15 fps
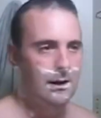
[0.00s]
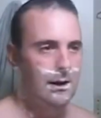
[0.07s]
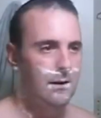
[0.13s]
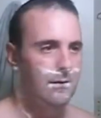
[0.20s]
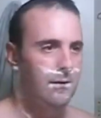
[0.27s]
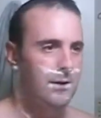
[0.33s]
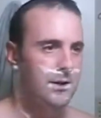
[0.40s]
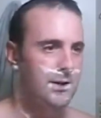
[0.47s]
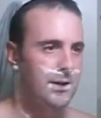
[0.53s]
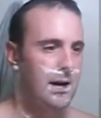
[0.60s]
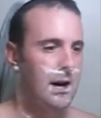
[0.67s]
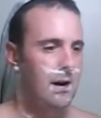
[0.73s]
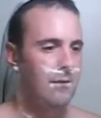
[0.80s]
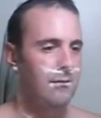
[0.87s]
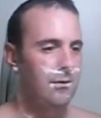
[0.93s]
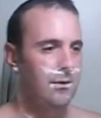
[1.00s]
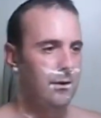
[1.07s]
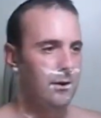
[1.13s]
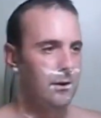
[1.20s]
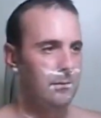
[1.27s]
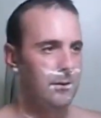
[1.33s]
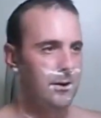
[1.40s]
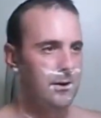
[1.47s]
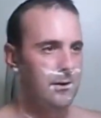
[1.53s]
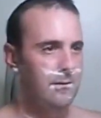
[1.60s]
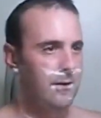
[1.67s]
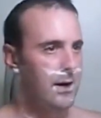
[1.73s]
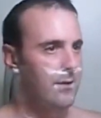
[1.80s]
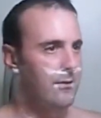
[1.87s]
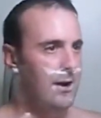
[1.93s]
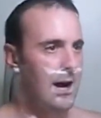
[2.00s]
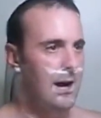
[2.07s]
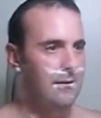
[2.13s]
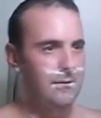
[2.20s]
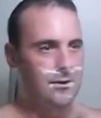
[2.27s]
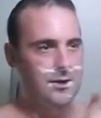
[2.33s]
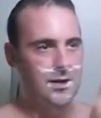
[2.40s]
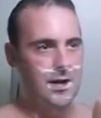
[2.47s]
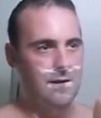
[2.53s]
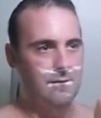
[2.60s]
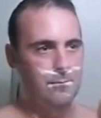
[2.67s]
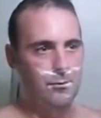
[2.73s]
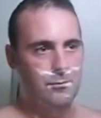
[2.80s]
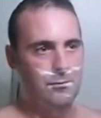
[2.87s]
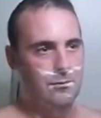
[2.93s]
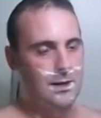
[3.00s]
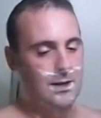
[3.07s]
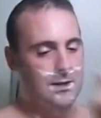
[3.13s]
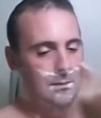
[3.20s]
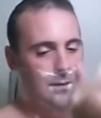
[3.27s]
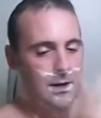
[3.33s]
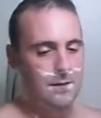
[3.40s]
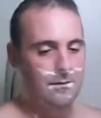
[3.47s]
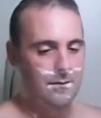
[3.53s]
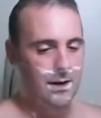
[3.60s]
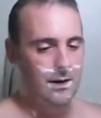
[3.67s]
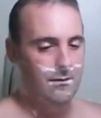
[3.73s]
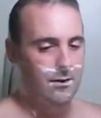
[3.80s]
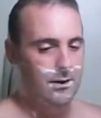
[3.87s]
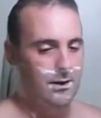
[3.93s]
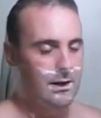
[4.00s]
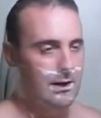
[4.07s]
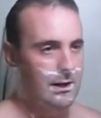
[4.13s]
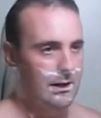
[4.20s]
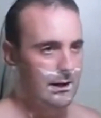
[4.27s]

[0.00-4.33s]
And finish it off with a little bit of your favorite aftershave. Brute, that's my favorite.